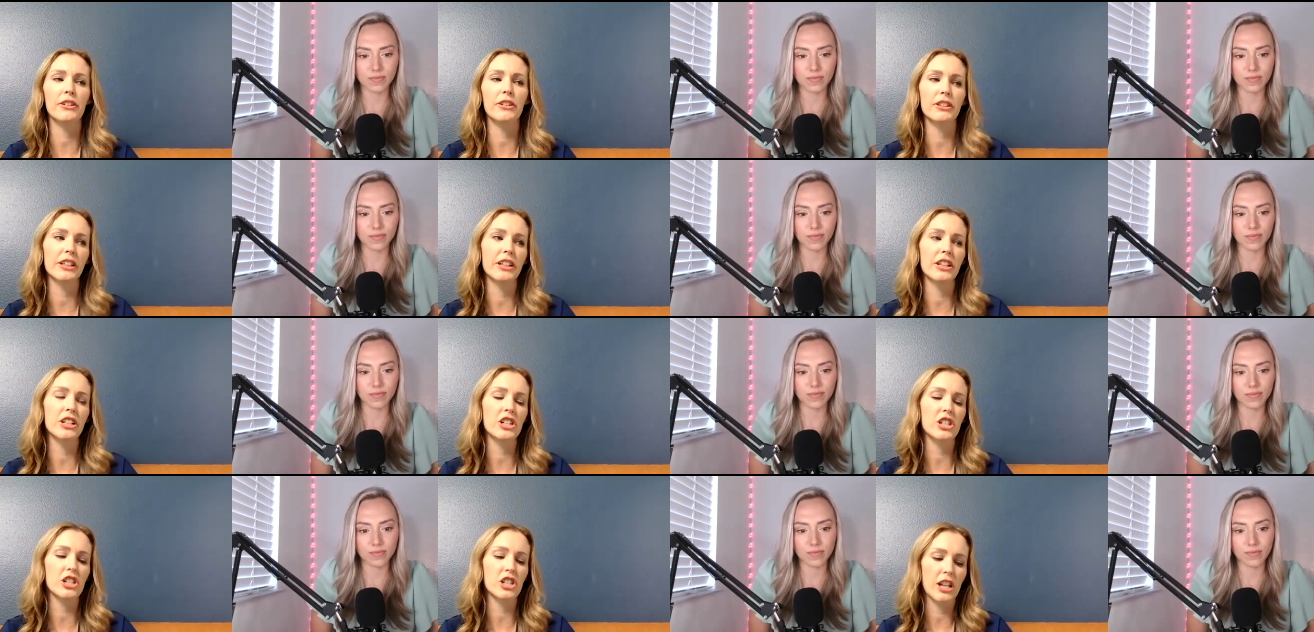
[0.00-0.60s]

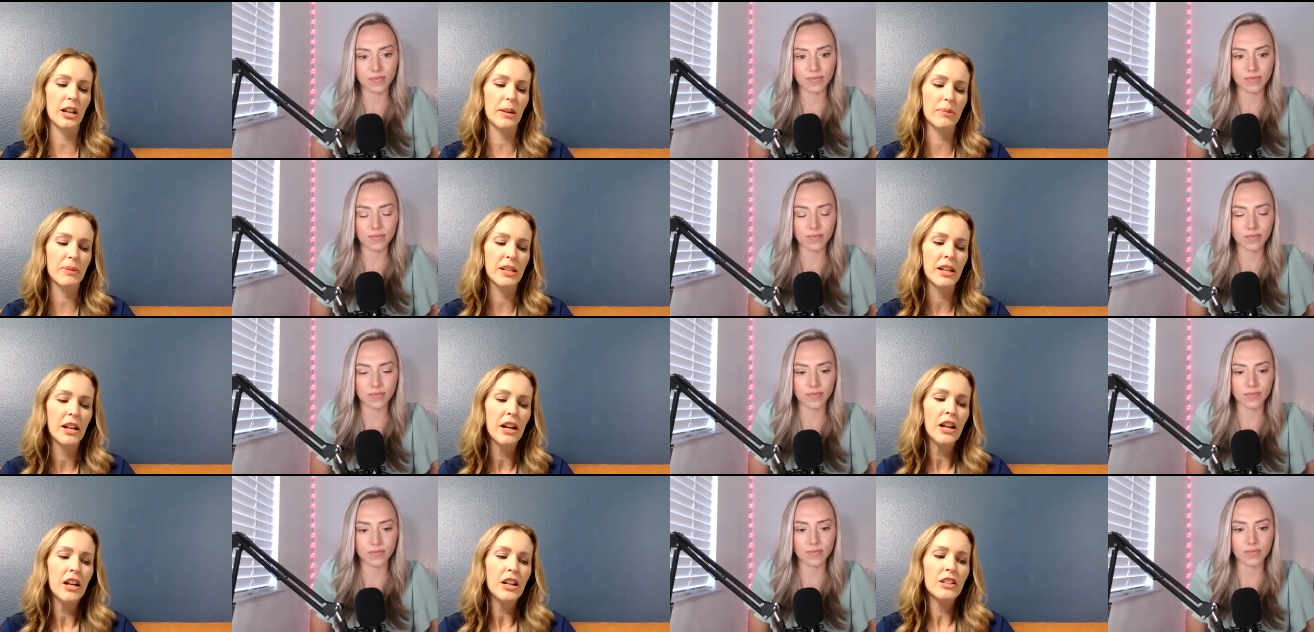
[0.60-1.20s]
Speaker 1: relationships.
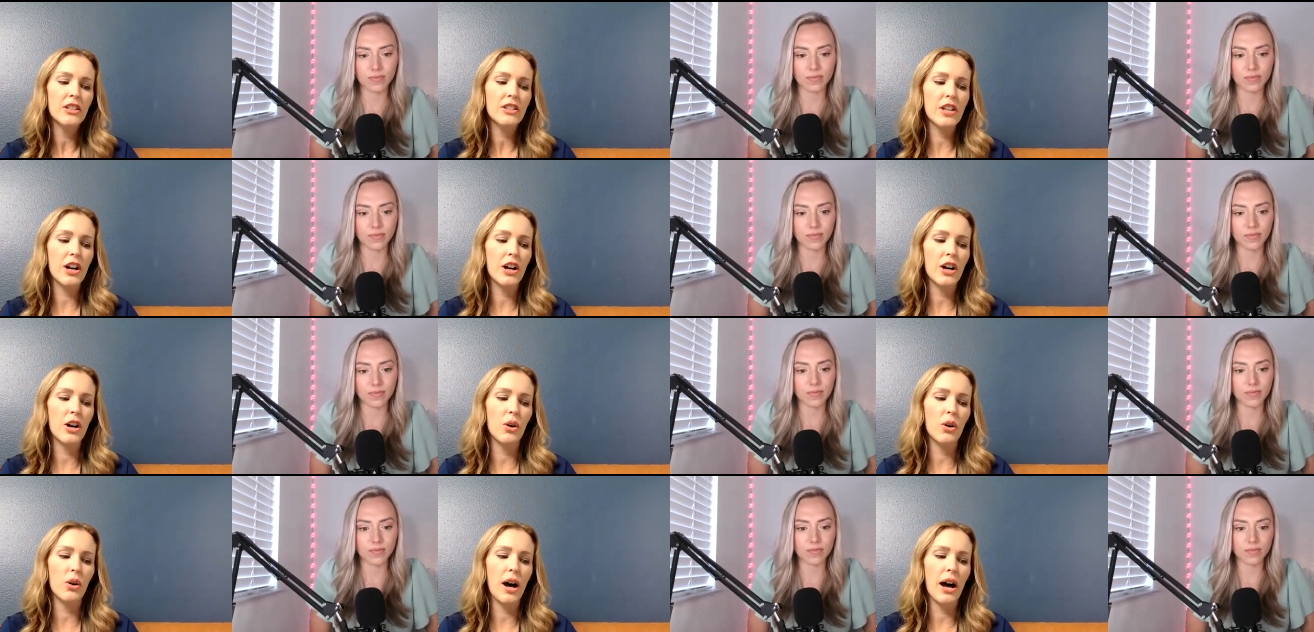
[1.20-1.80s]

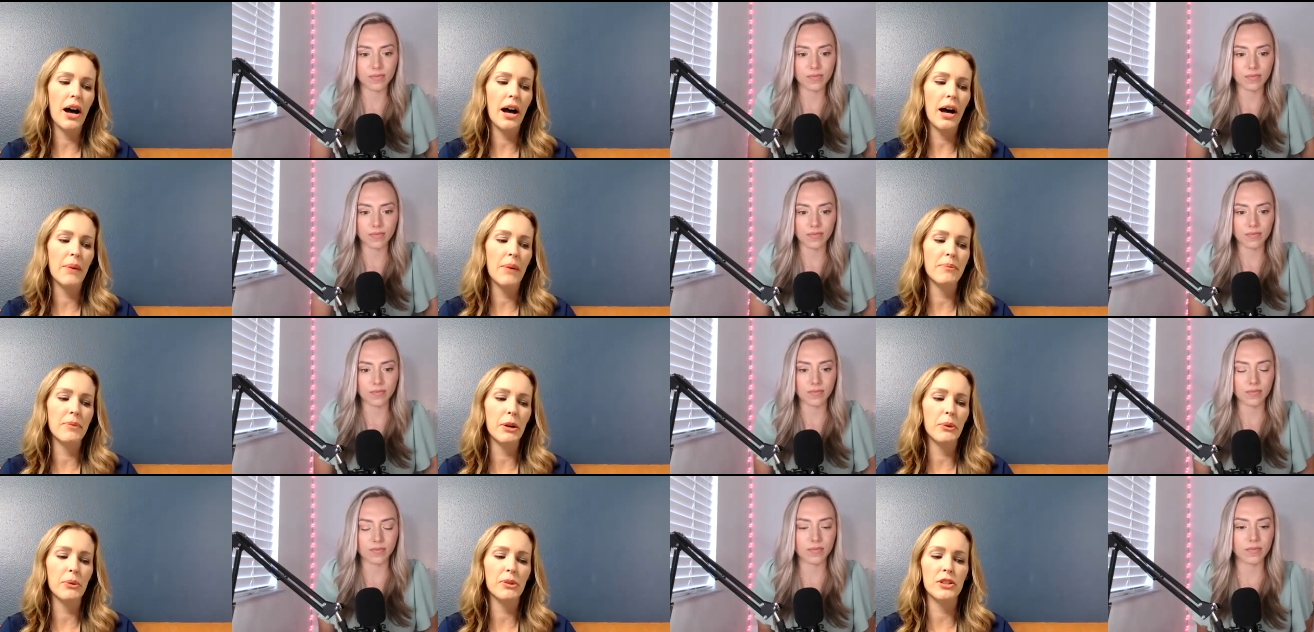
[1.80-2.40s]
So
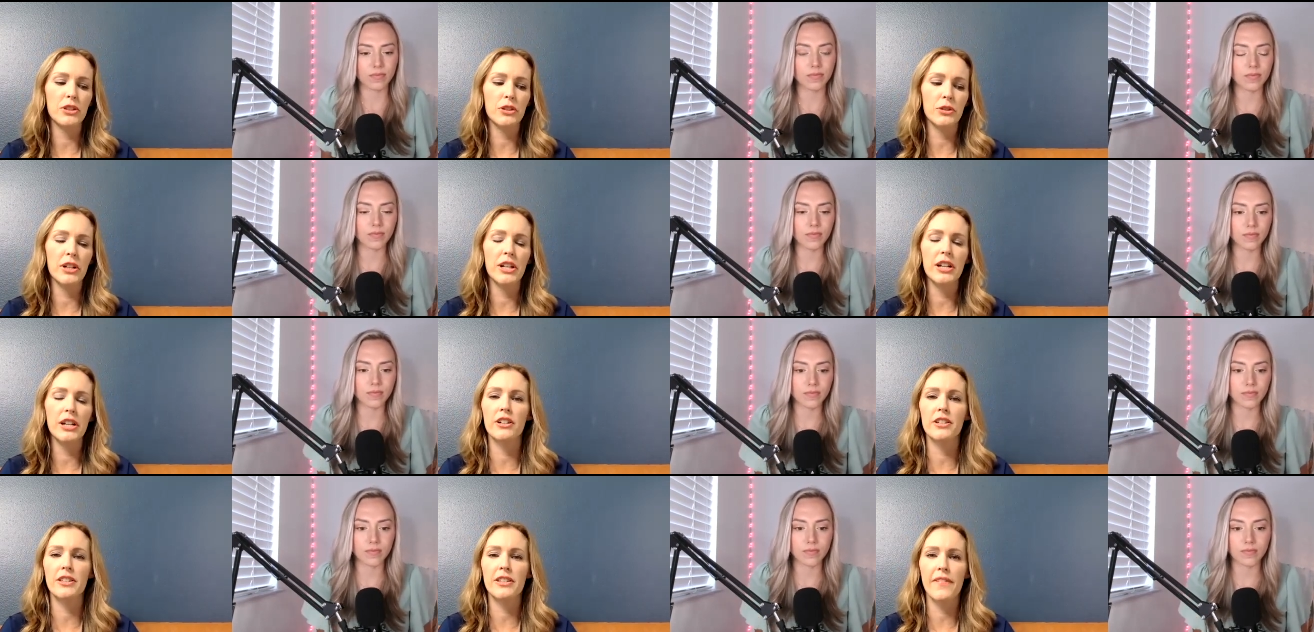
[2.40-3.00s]
it was 3
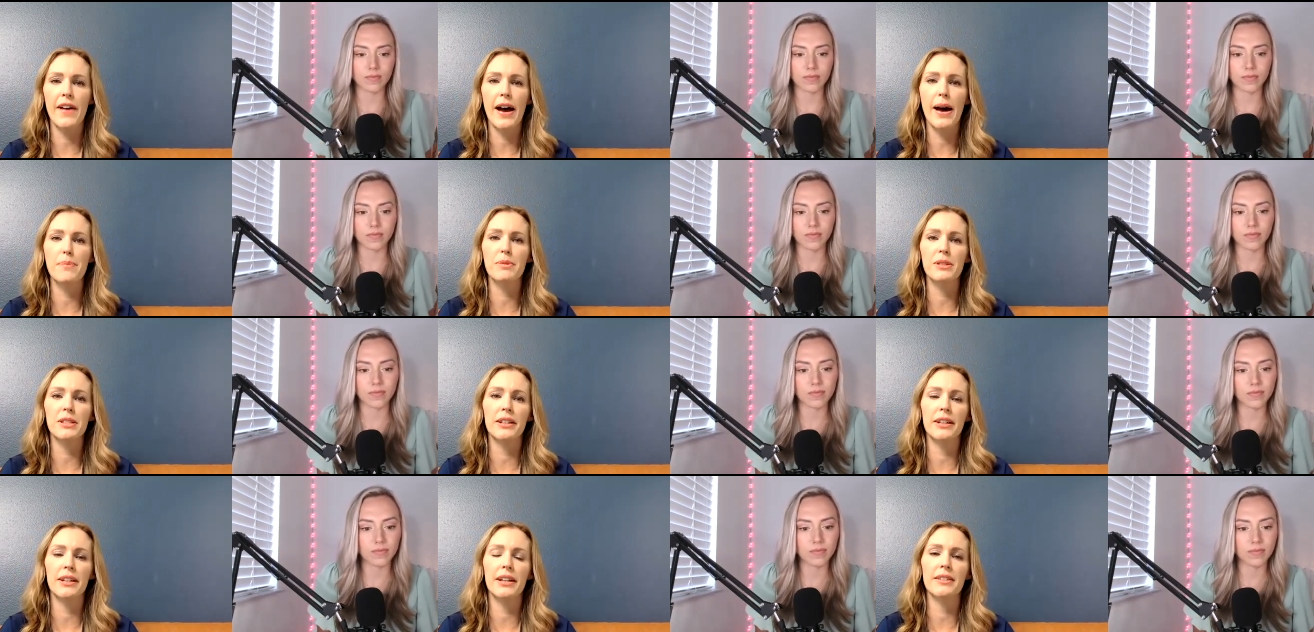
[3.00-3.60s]
years of
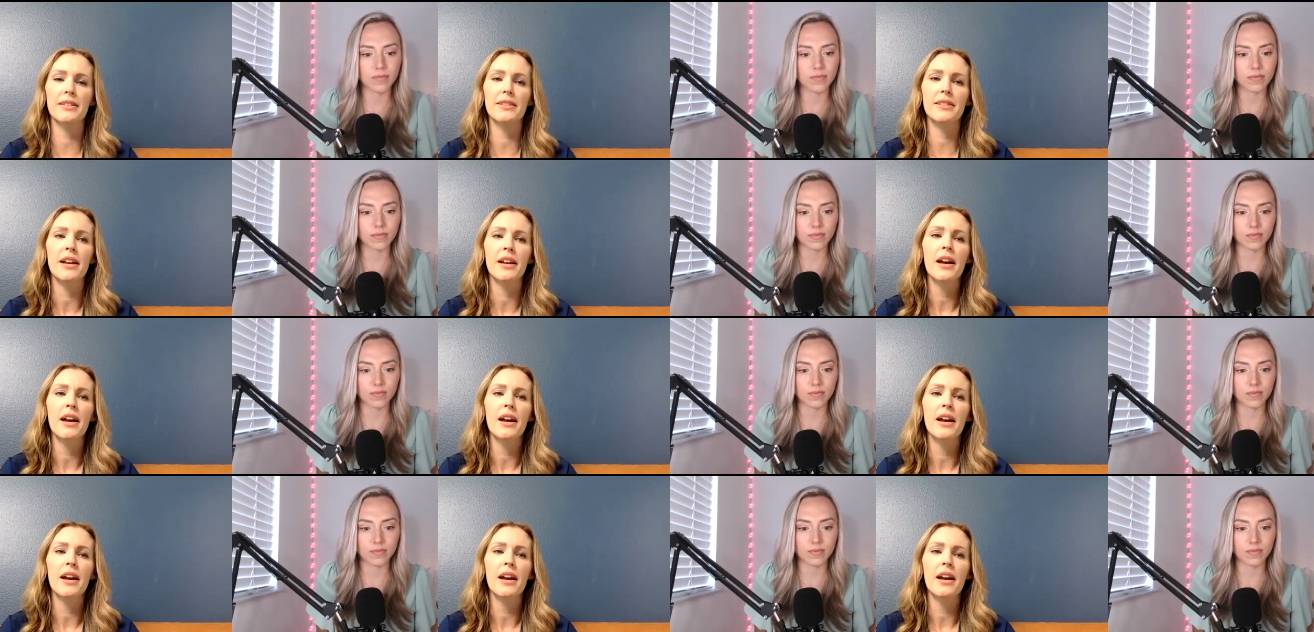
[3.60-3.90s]
abstinence.